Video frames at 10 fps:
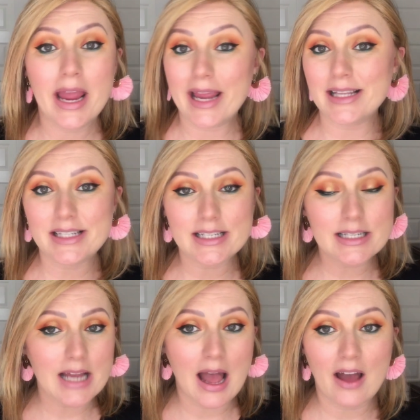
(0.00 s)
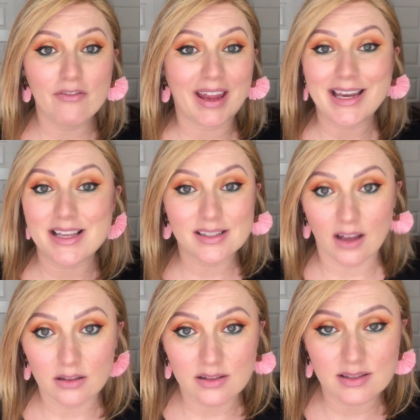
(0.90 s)
It didn't have any
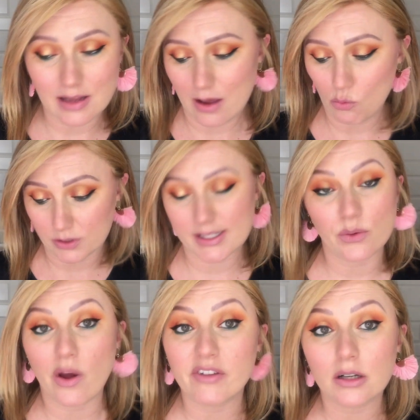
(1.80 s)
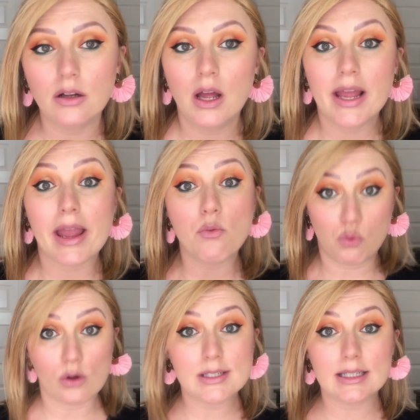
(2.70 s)
suds whatsoever. It
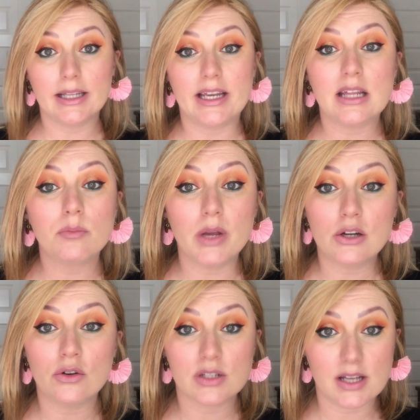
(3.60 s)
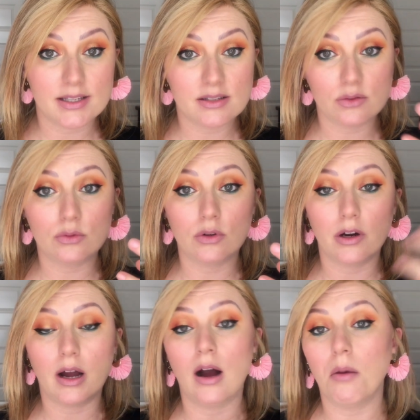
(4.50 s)
was cleaning because I
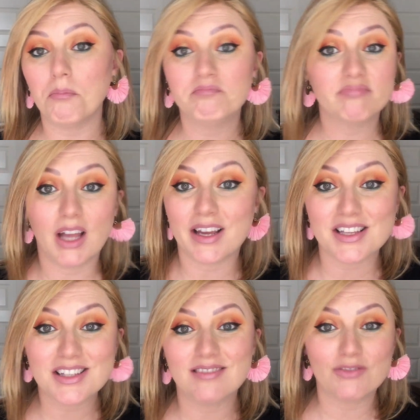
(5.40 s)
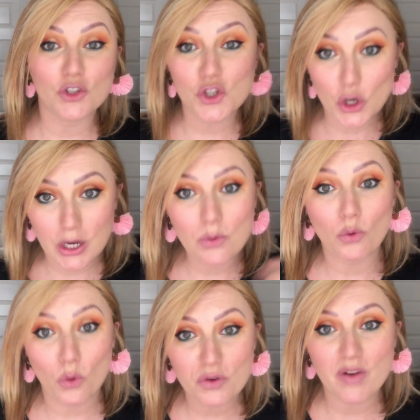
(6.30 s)
saw I guess the dirty
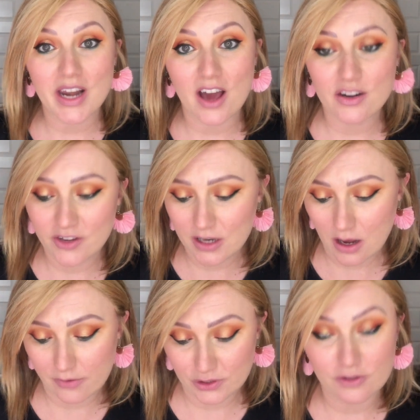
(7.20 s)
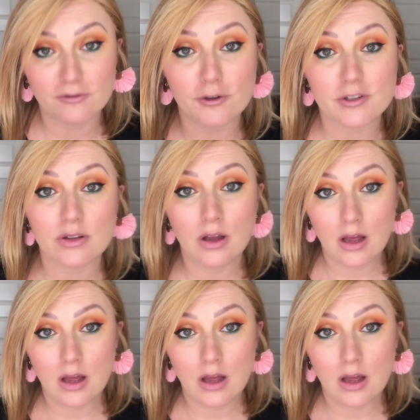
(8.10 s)
water run out of it after the first